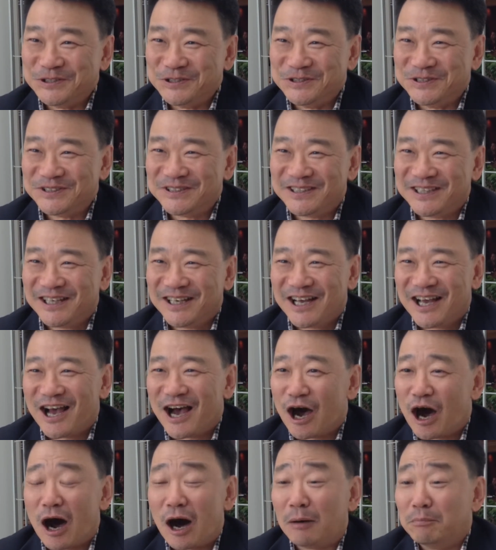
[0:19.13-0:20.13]
Us,
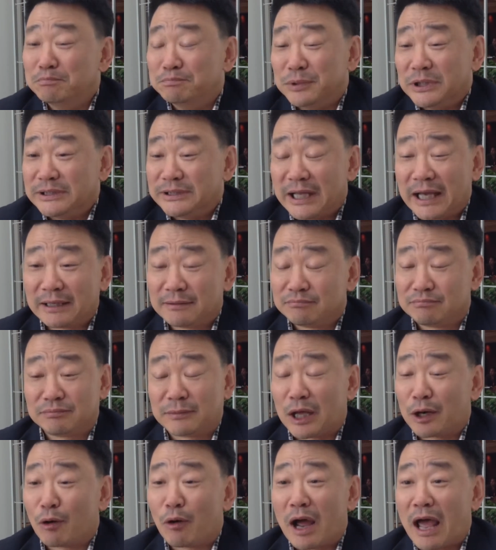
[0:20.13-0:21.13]
um, but they,
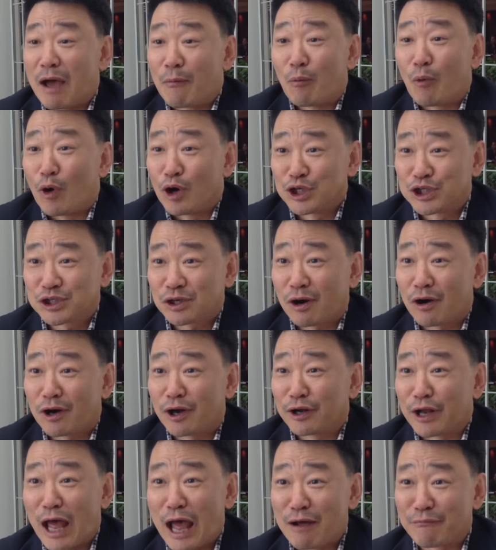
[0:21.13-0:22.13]
they don't have one chart
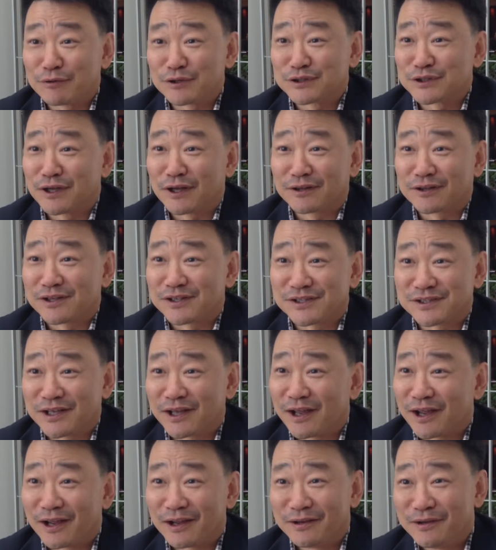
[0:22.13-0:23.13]
on average length of
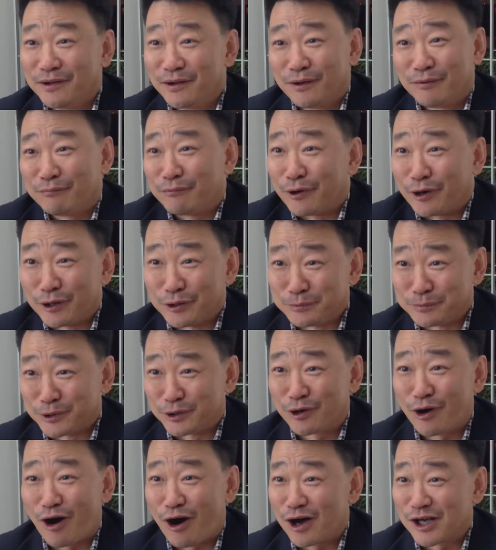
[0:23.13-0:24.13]
stay,
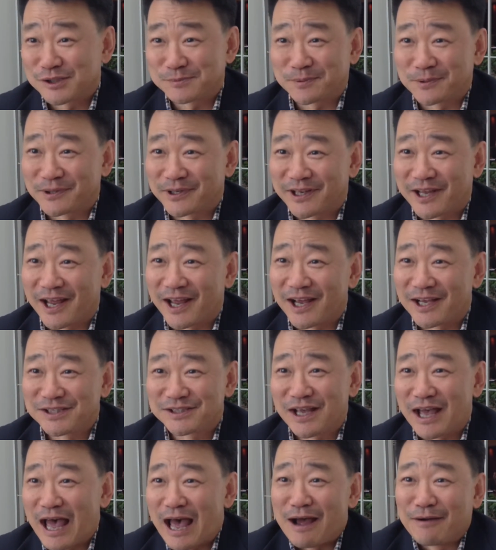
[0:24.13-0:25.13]
variable cost per
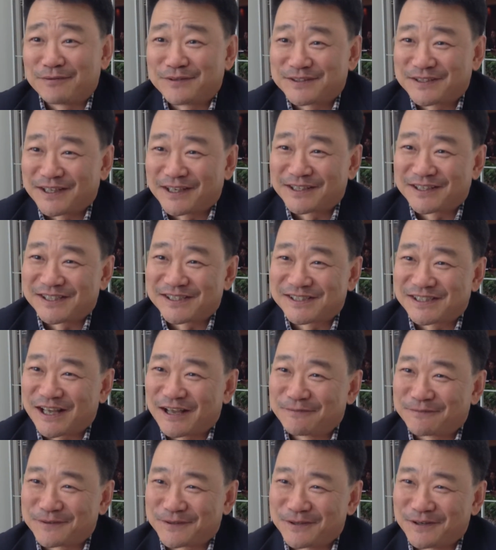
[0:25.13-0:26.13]
case, average length of
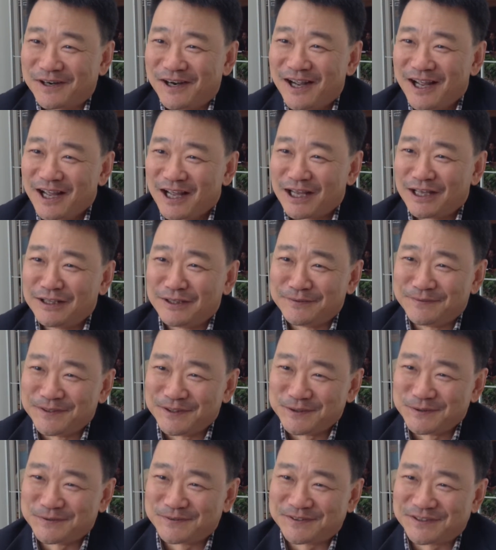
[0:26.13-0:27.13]
stay per
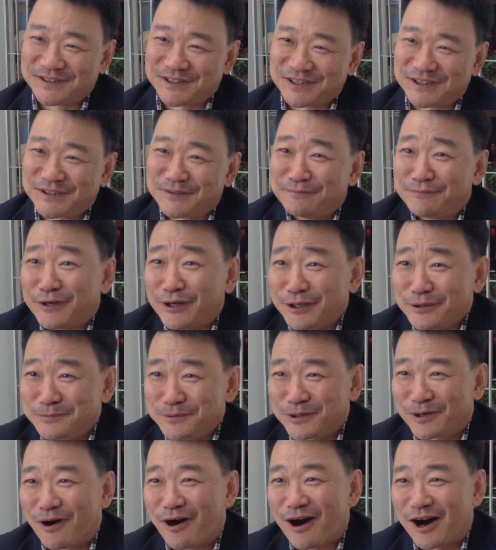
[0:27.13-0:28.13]
individual physician,
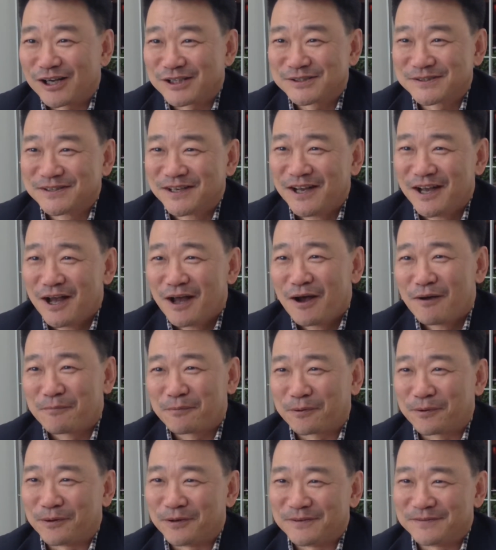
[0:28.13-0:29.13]
variable cost
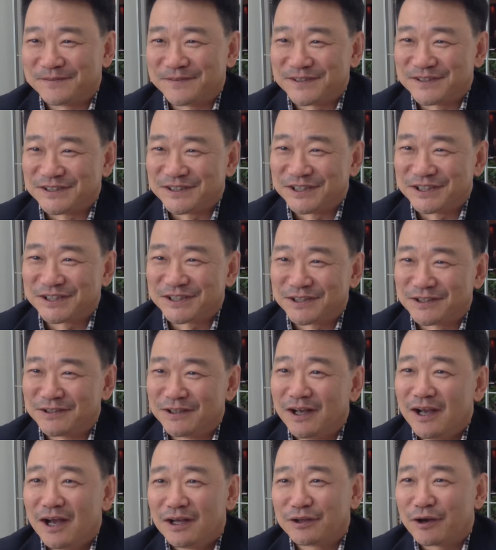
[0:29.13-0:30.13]
per
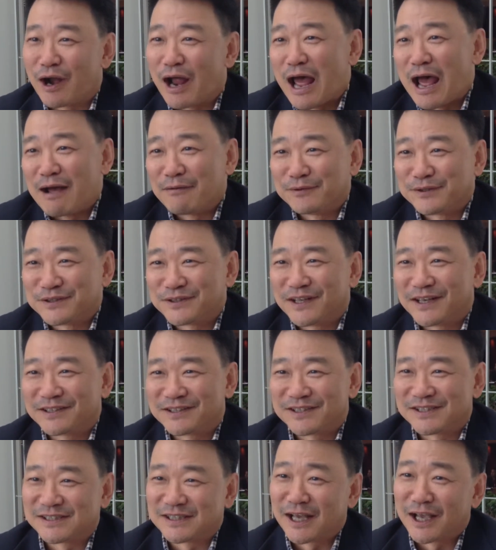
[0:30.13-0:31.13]
physician, their average
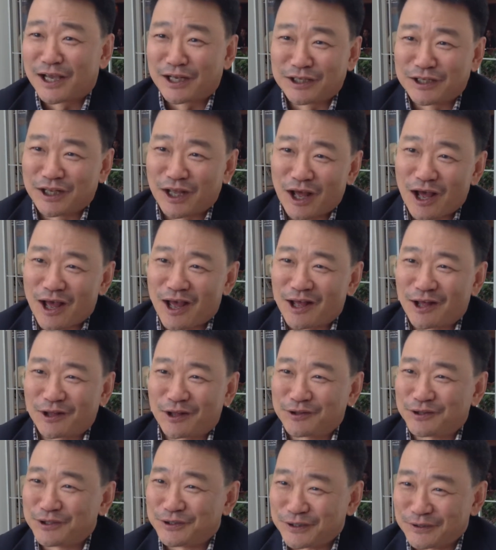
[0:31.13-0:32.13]
length of stay in uh,
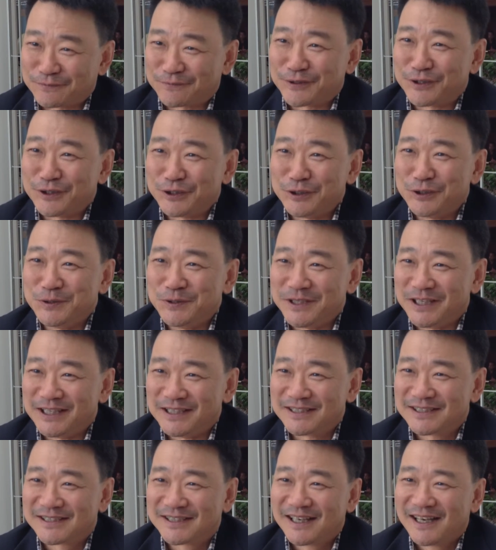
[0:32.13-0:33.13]
the different
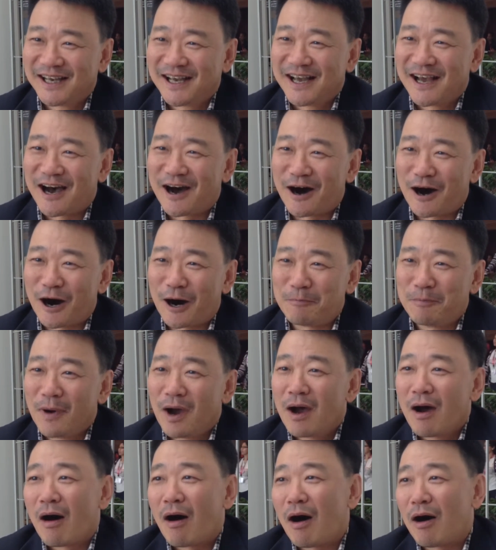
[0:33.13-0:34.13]
units. Um,
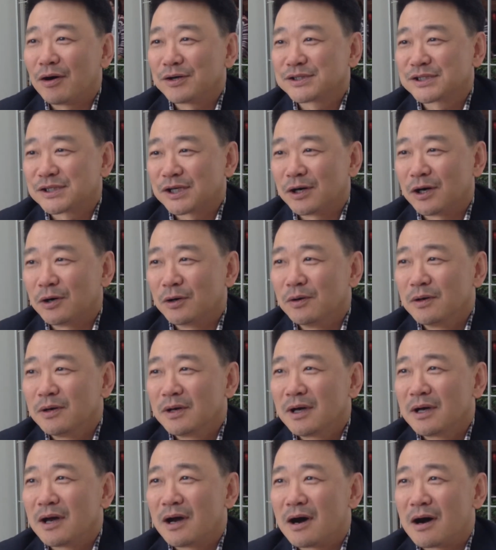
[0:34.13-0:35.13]
also,
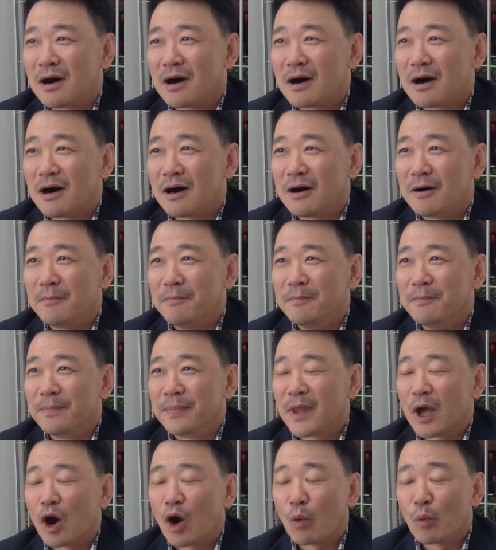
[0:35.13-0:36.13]
um,
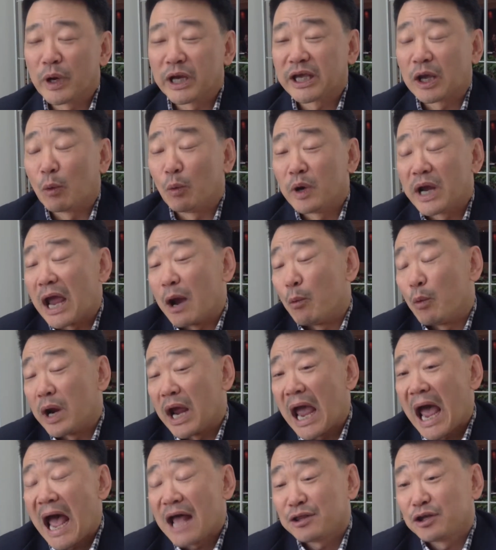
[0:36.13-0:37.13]
we, we,
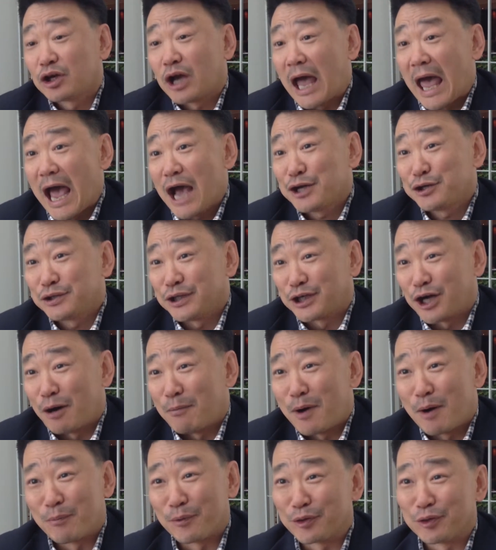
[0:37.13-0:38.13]
we had to actually
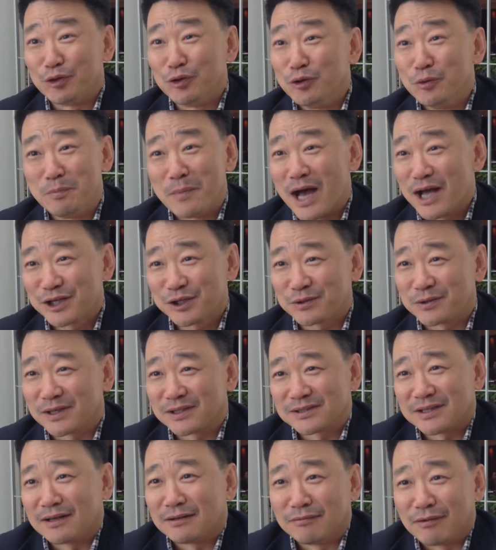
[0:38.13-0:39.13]
come up with new
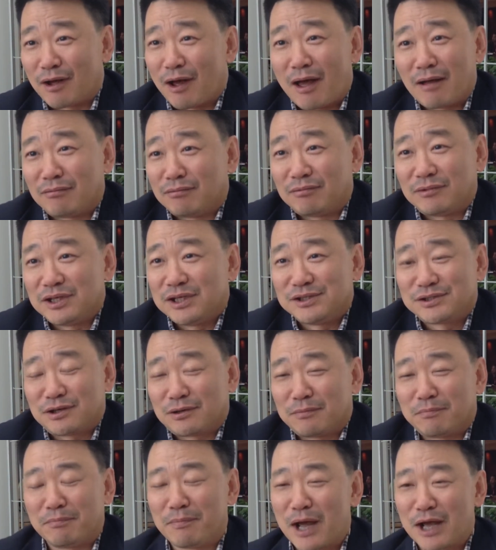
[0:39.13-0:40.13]
metrics, and, and these
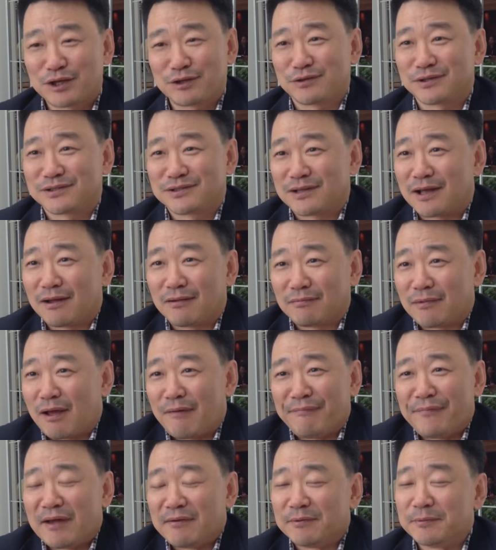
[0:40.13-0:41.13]
are metrics that
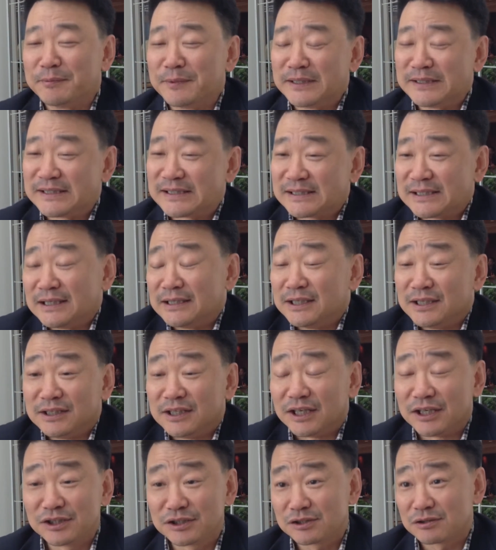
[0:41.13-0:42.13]
have never been seen in
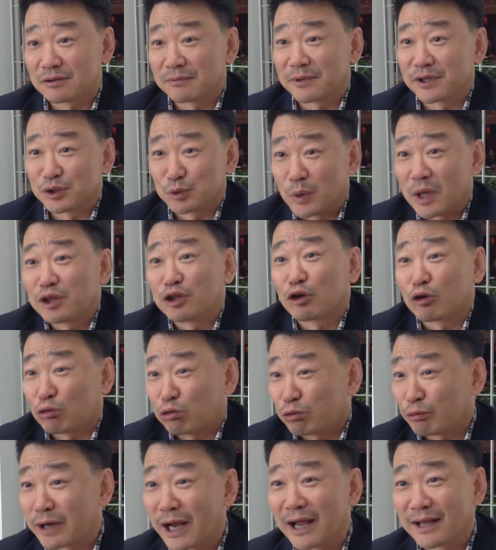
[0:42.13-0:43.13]
the industry because we had to
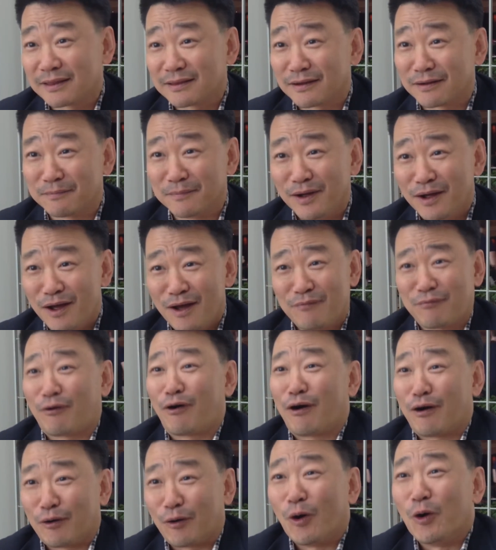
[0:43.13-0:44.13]
create them
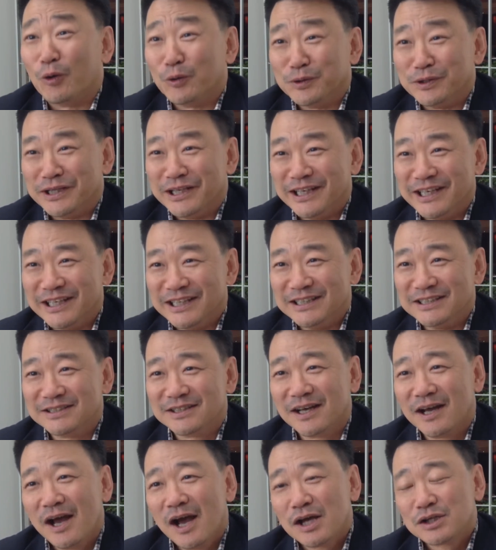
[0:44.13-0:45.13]
for our own
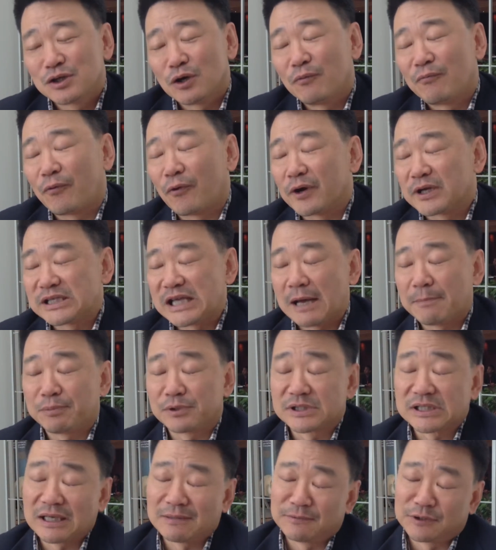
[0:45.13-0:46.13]
needs. So, for
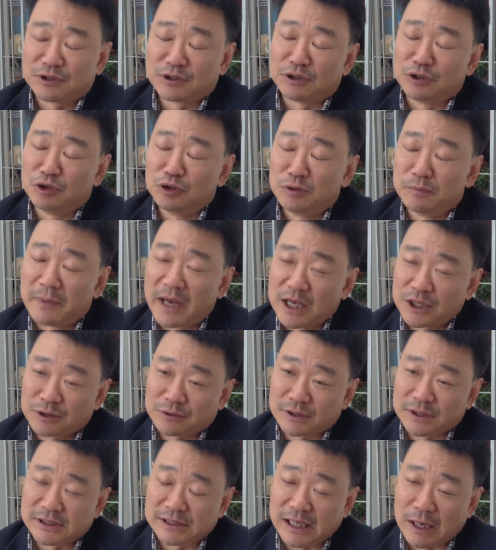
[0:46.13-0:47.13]
example, some of the new
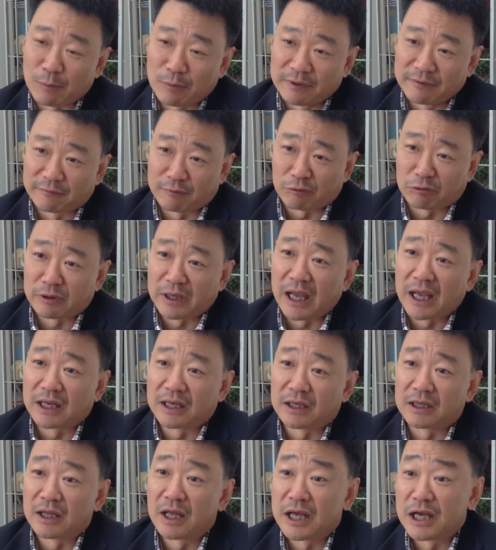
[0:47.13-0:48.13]
metrics that we've
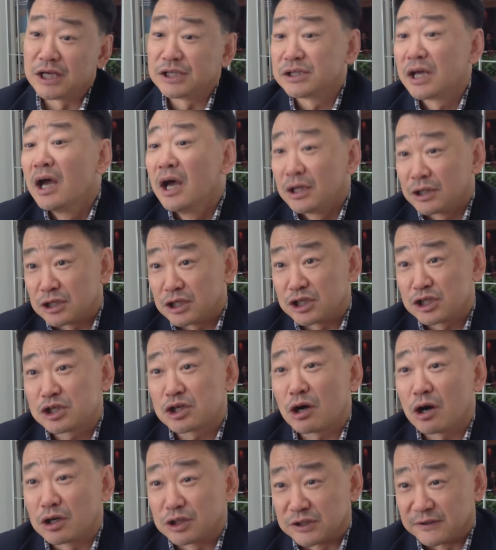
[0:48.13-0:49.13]
created is
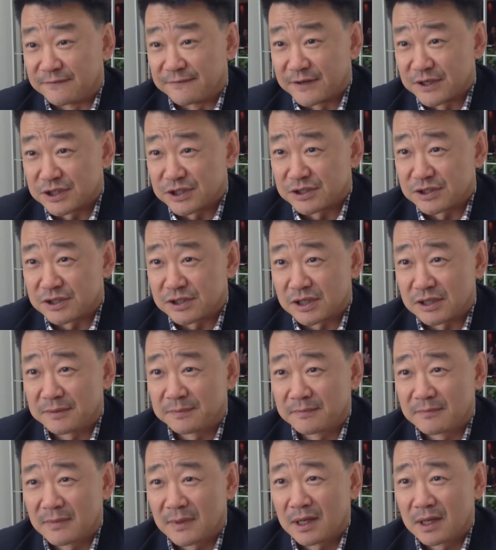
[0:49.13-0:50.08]
discharge efficiency,